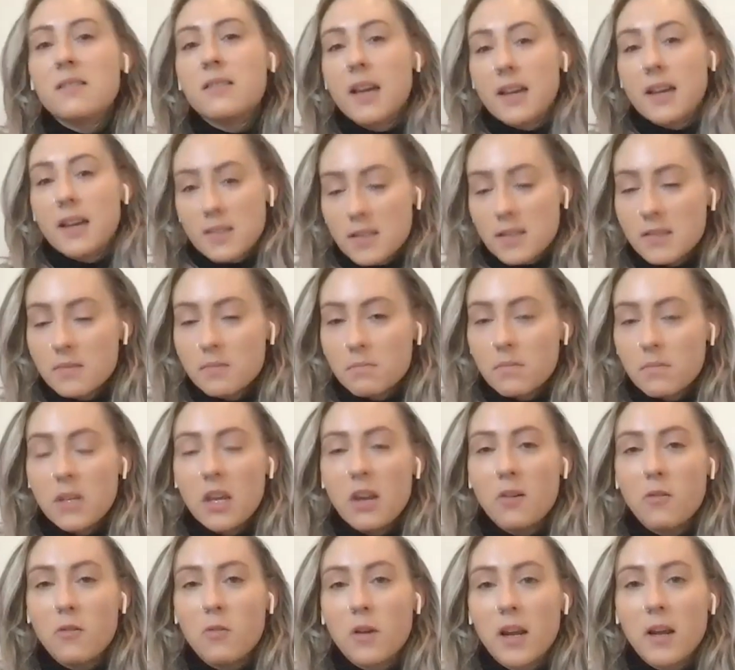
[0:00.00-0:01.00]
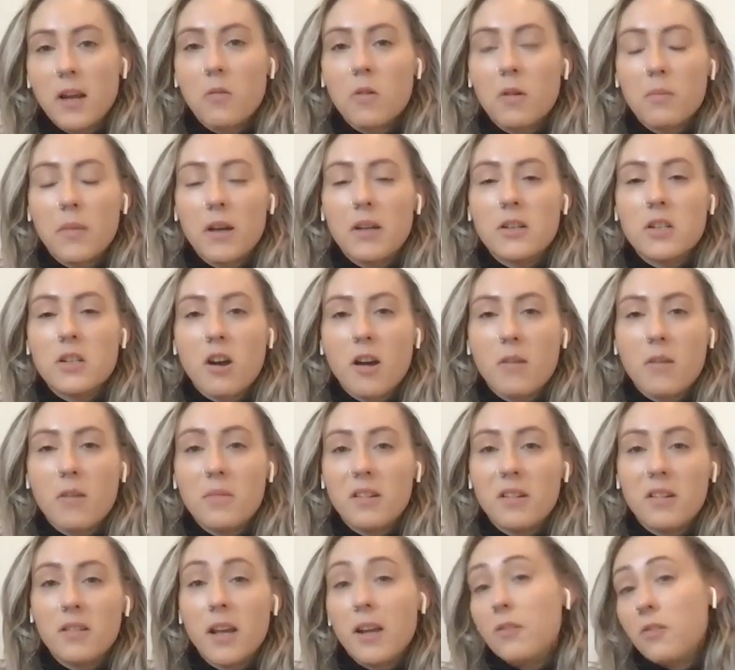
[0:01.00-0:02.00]
that's when I quit my job
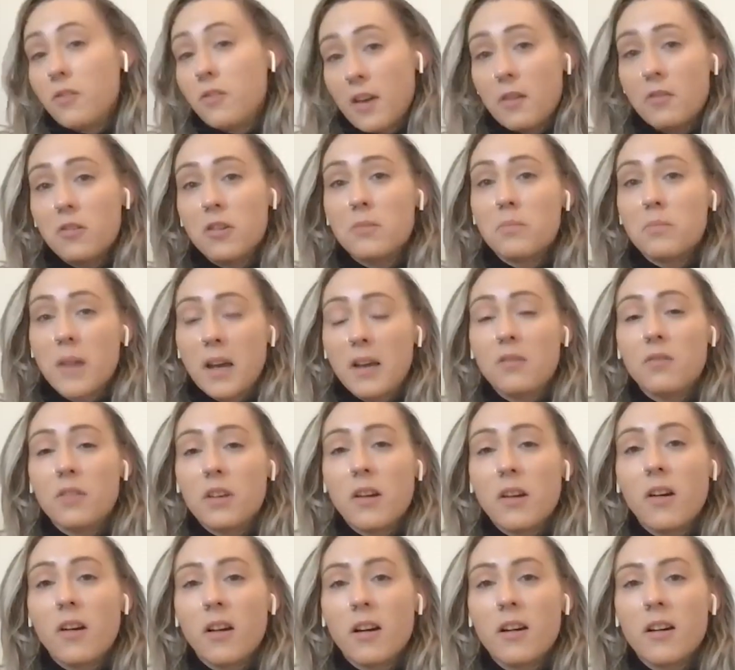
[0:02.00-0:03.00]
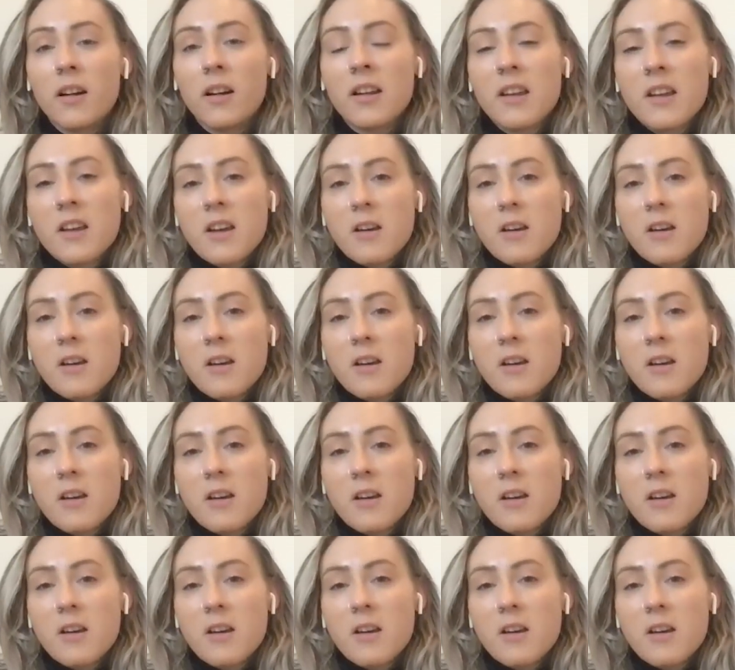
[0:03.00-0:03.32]
and founded BadVR.